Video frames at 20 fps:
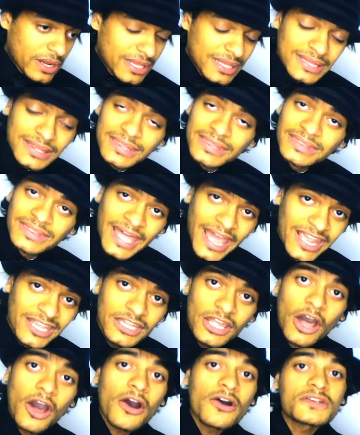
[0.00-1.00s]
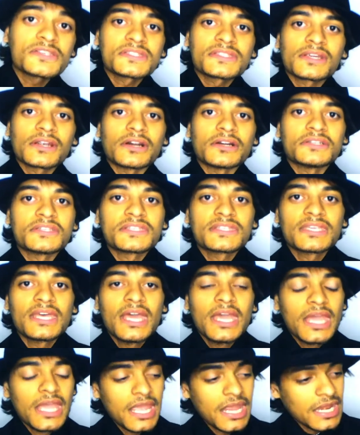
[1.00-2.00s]
9 Oscars
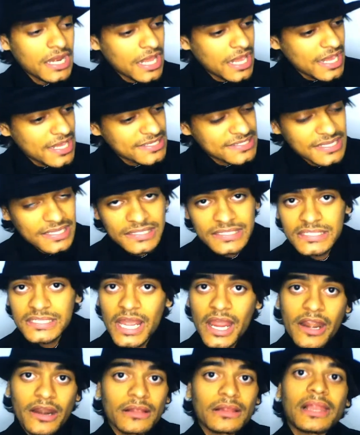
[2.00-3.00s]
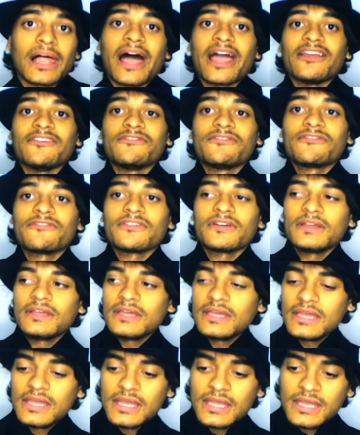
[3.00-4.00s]
in his entire life.
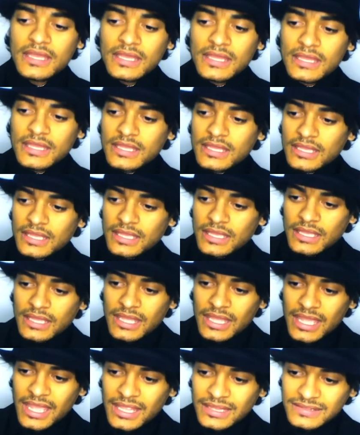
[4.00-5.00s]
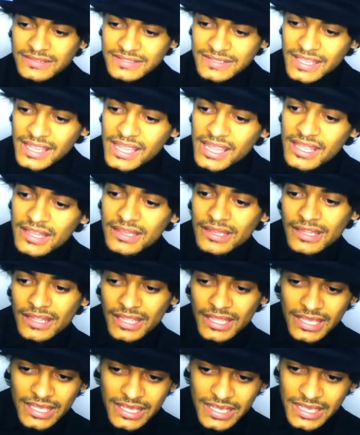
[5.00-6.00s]
And then
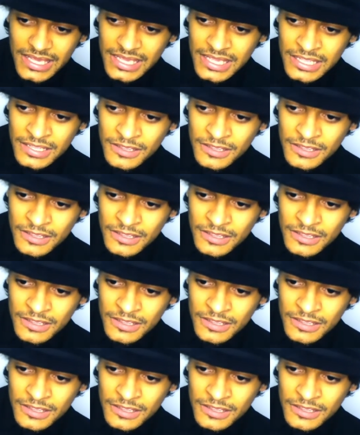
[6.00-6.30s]
he